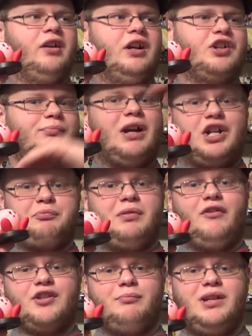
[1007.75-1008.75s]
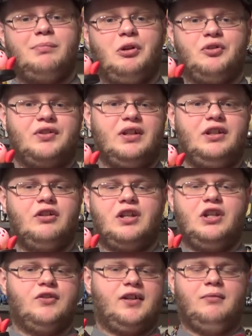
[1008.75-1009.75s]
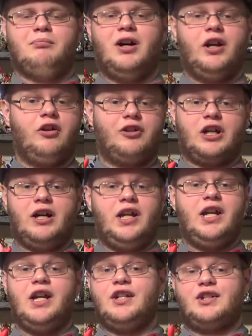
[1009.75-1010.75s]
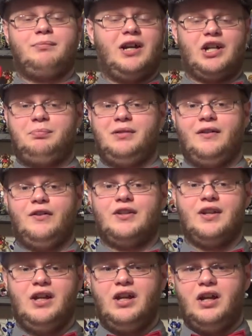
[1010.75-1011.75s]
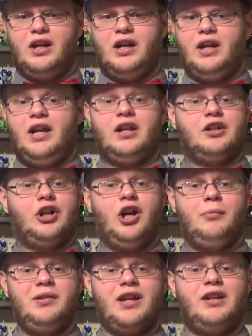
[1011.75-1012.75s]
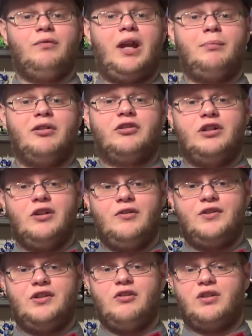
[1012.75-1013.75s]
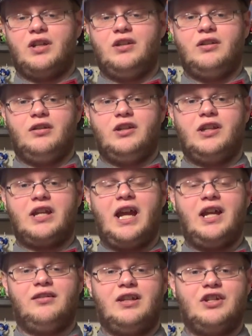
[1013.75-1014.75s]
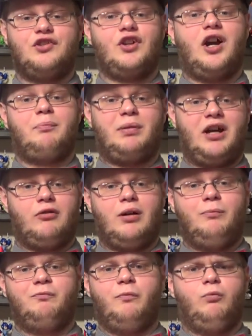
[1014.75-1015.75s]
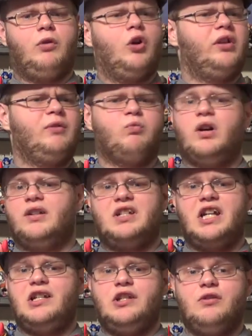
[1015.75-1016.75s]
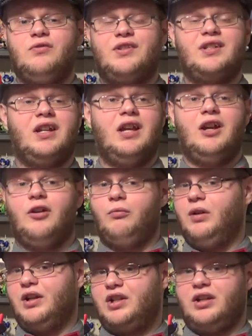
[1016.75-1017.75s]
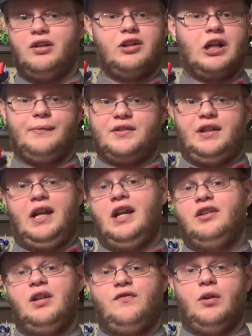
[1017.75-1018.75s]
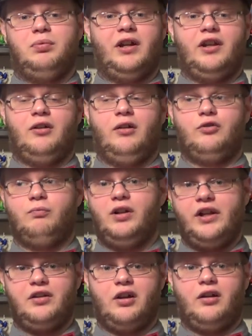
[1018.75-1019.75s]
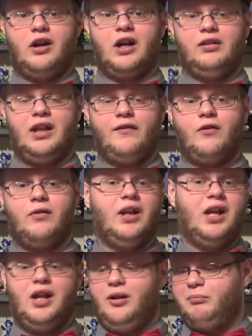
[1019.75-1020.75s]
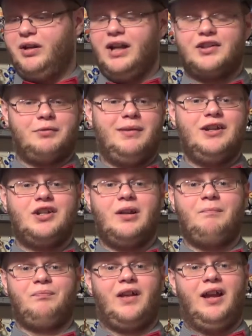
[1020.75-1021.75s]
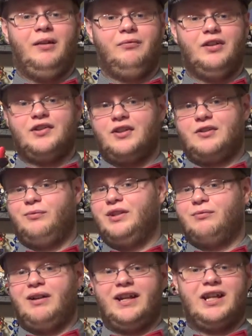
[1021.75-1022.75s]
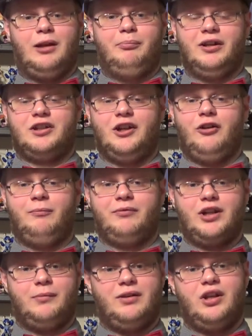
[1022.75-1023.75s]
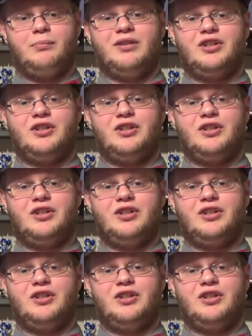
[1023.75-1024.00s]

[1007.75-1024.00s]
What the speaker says: Smash Bros. Amiibos. You can use it in Mario Kart 8, Smash Bros. In Kirby and the Rainbow Cruise, you can gain the Star Power, only 1-day use, which comes in handy if you're playing a really hard level. But not to mention, and this is the reason why I kind of put Kirby number